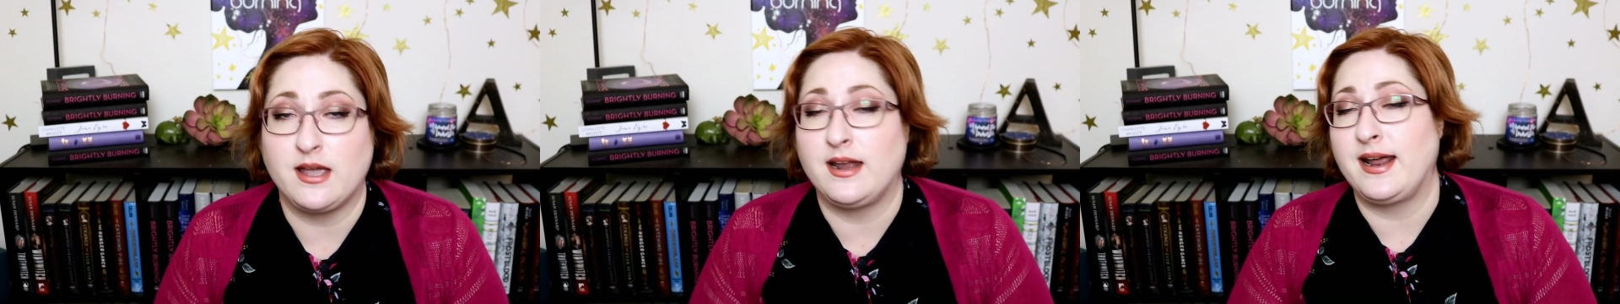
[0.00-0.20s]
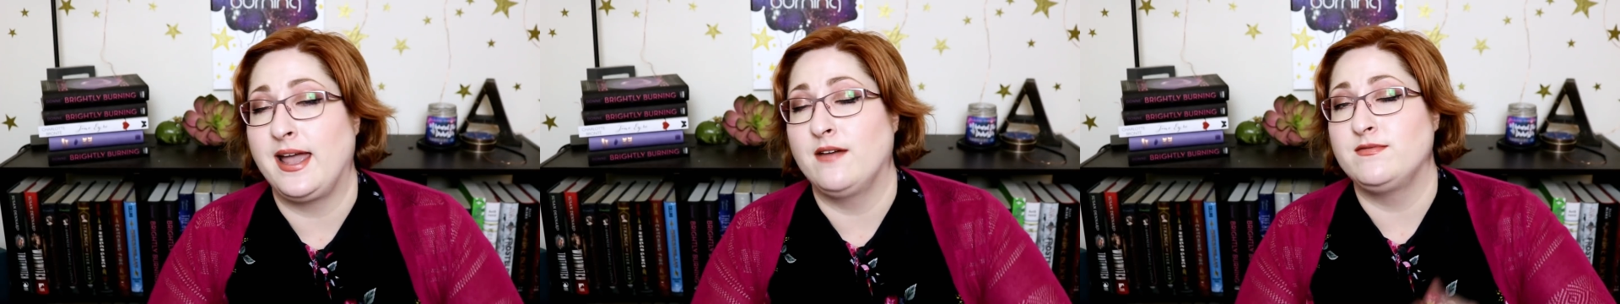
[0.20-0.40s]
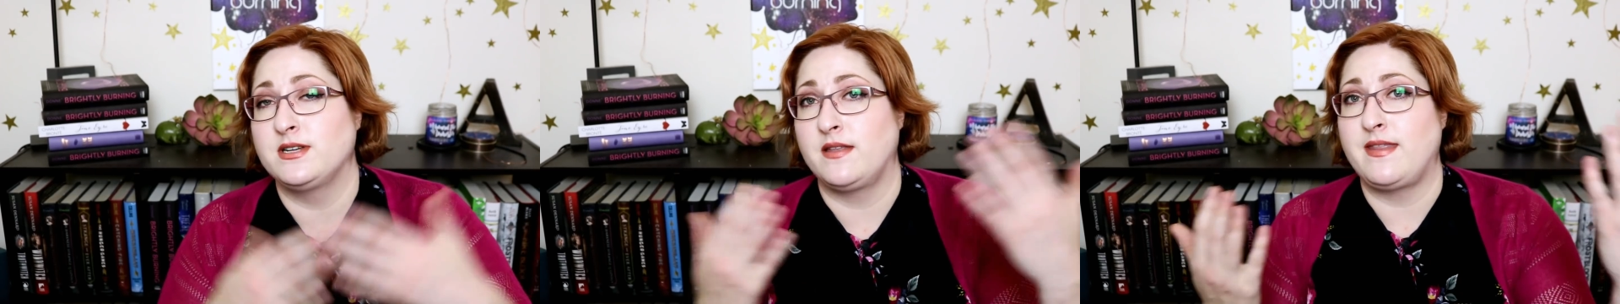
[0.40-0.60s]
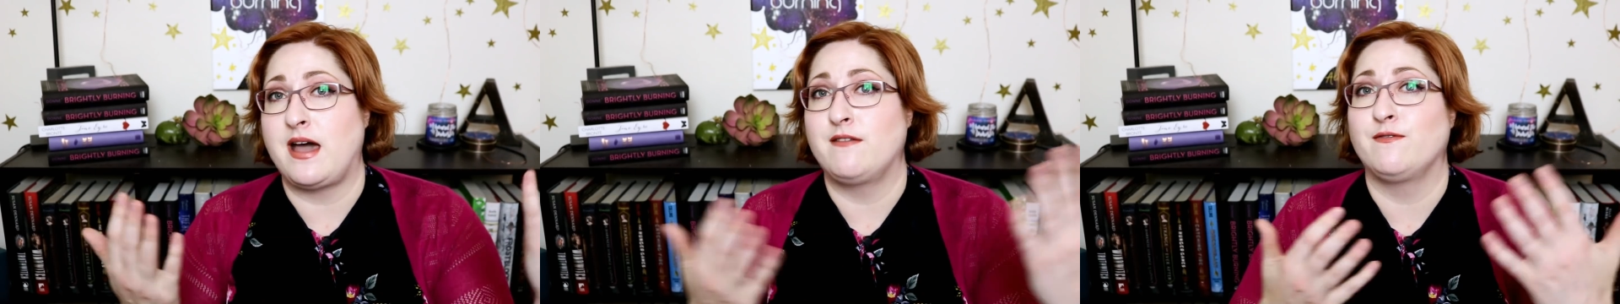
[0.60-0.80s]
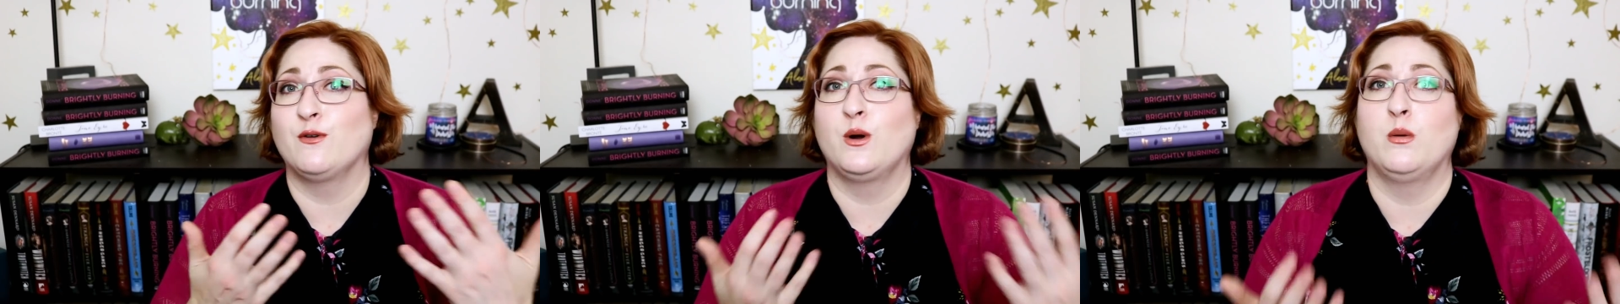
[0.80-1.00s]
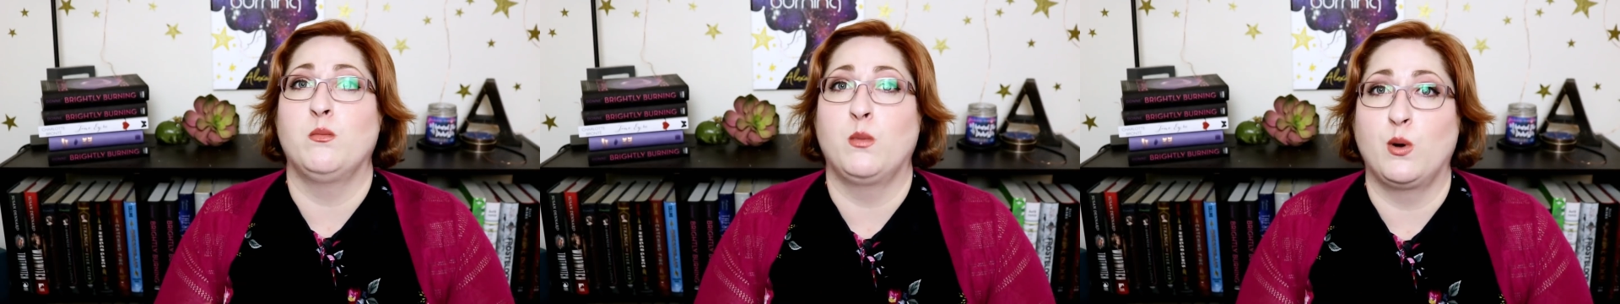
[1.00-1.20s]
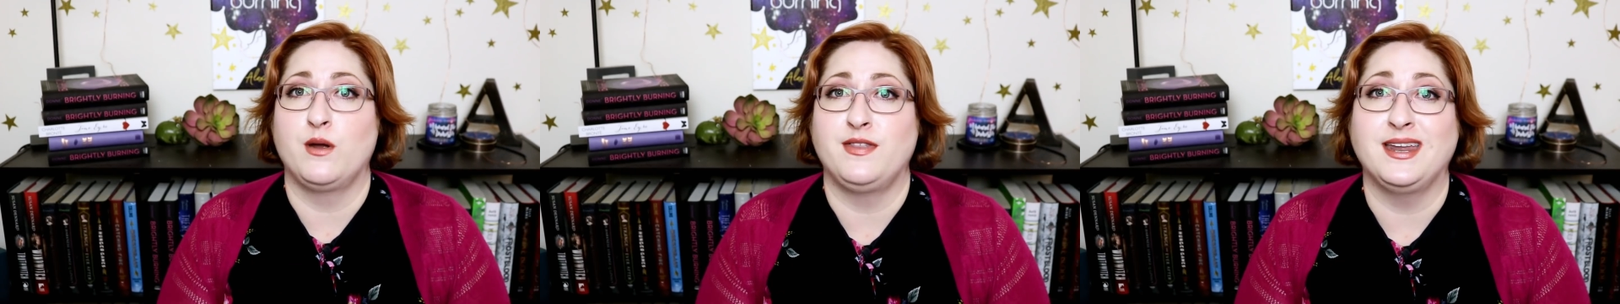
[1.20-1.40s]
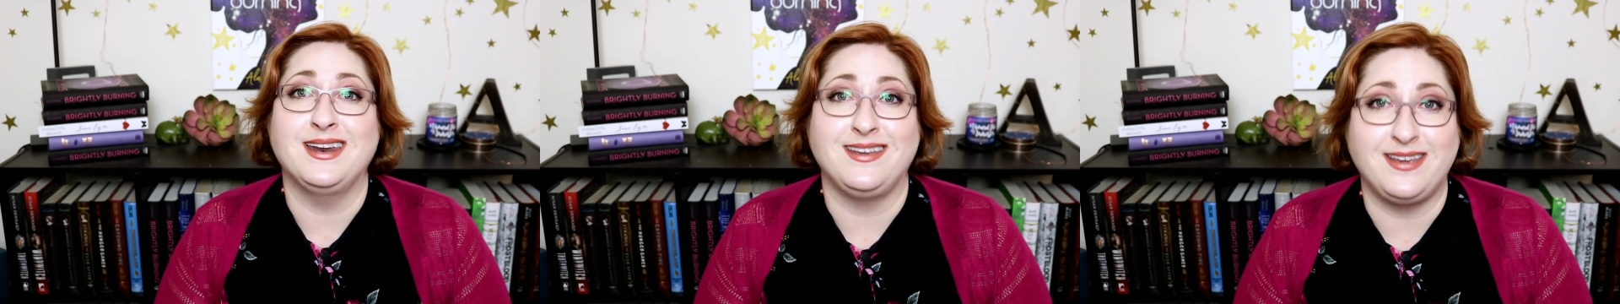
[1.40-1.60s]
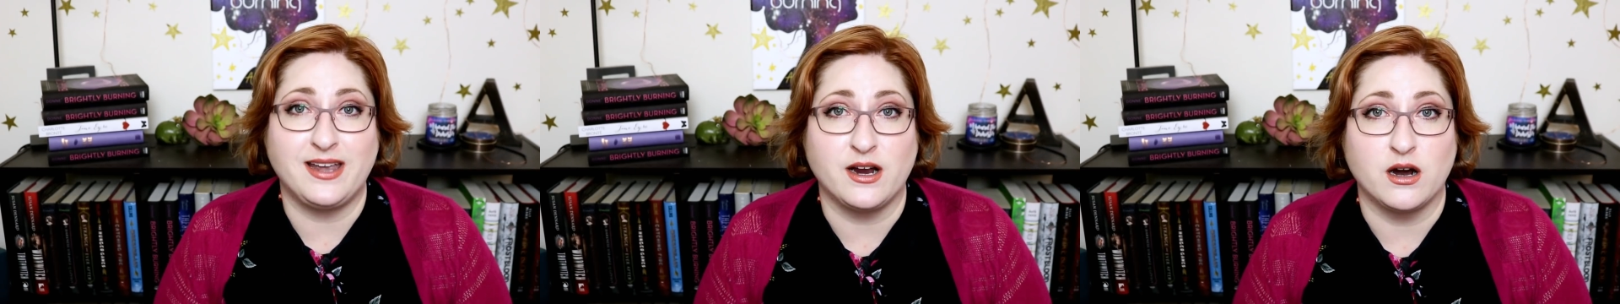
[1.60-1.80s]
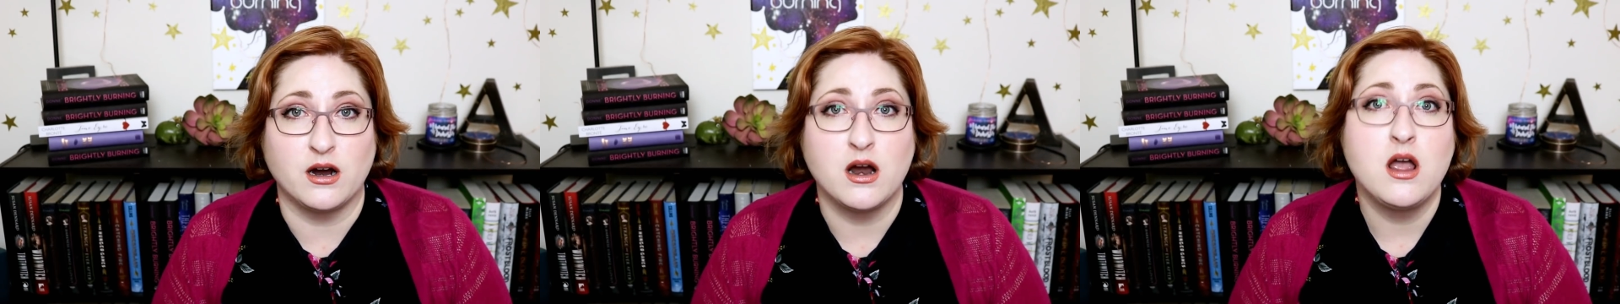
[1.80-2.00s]
and I have done that for more than a
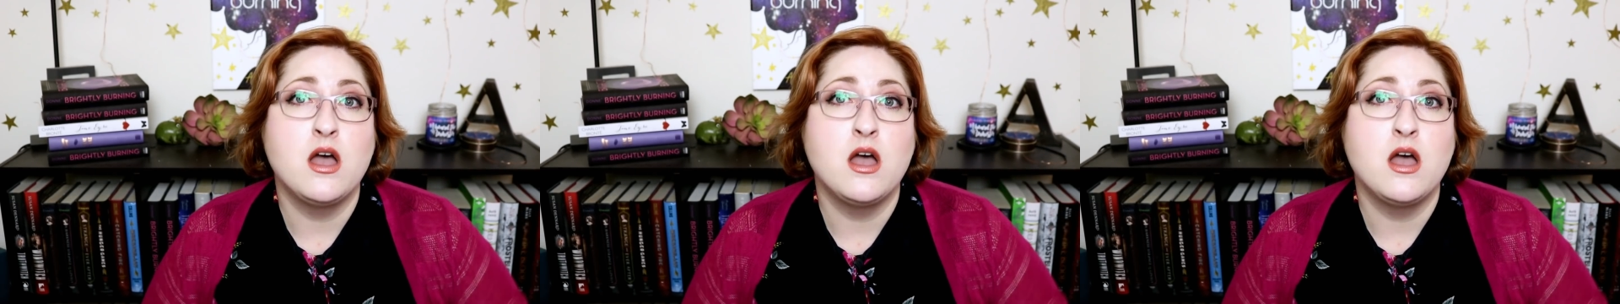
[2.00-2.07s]
year.